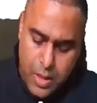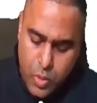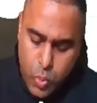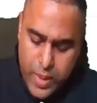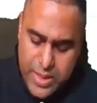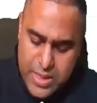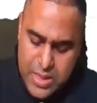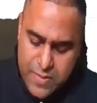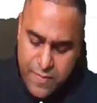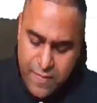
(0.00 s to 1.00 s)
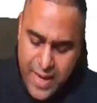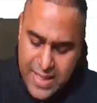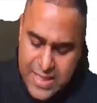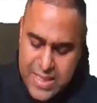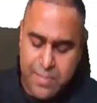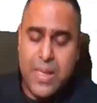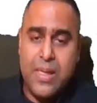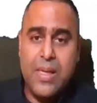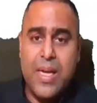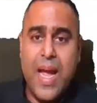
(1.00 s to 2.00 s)
which is
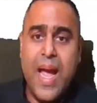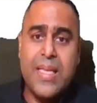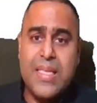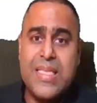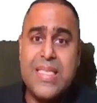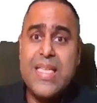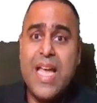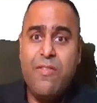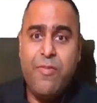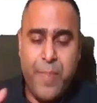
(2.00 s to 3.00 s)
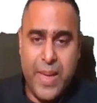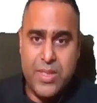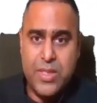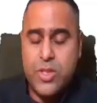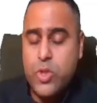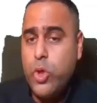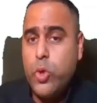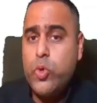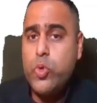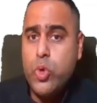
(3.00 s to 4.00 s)
flexible and self-paced. So
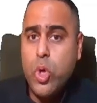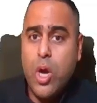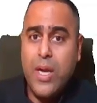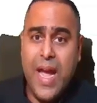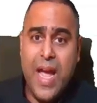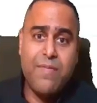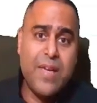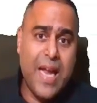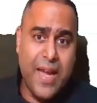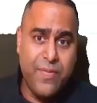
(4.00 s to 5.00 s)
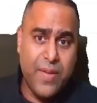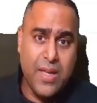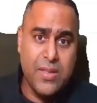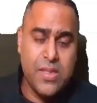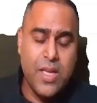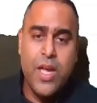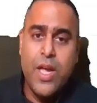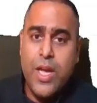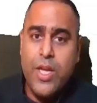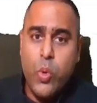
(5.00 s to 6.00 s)
you do not have a live class.
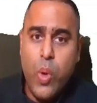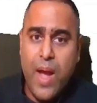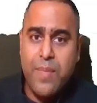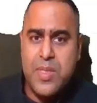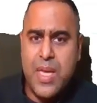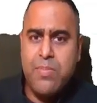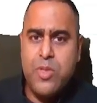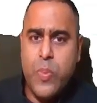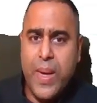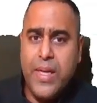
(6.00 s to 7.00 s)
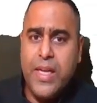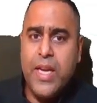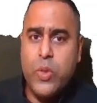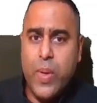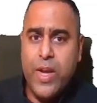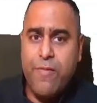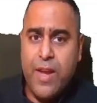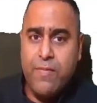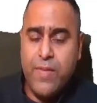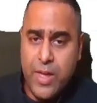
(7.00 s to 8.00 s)
You have some
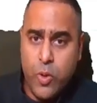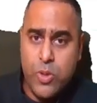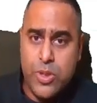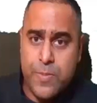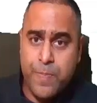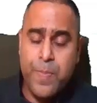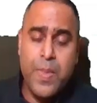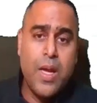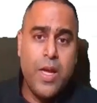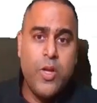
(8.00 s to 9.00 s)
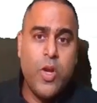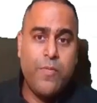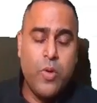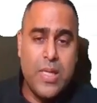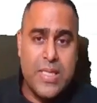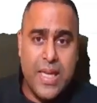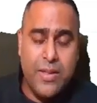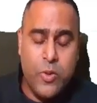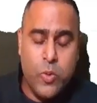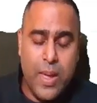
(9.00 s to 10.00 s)
20-25 videos. You have to
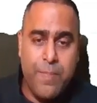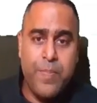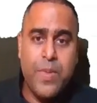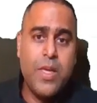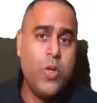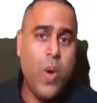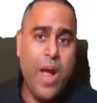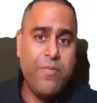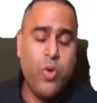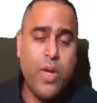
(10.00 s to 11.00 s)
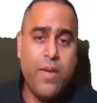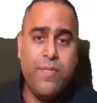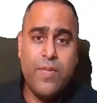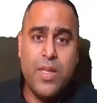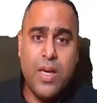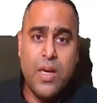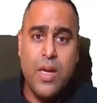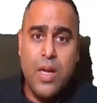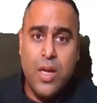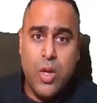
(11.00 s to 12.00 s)
listen to them. You have to give
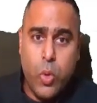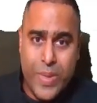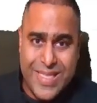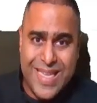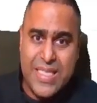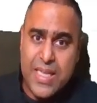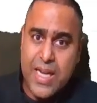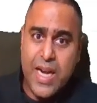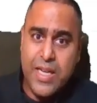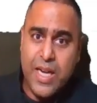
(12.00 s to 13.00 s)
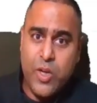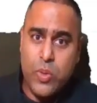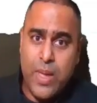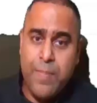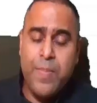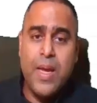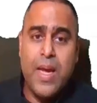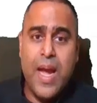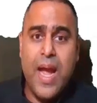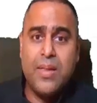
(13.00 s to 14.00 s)
the quizzes related to them
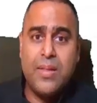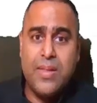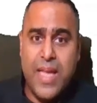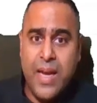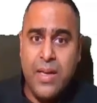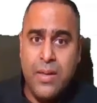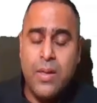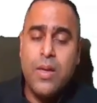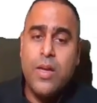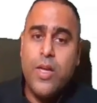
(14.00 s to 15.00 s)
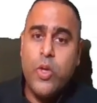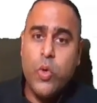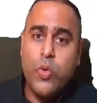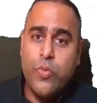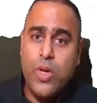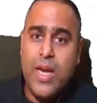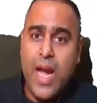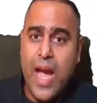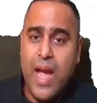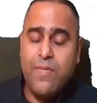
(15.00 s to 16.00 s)
and then you would
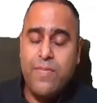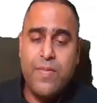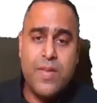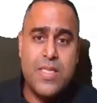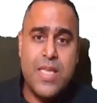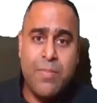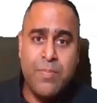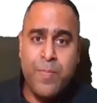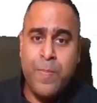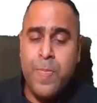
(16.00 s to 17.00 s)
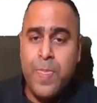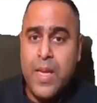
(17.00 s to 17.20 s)
have some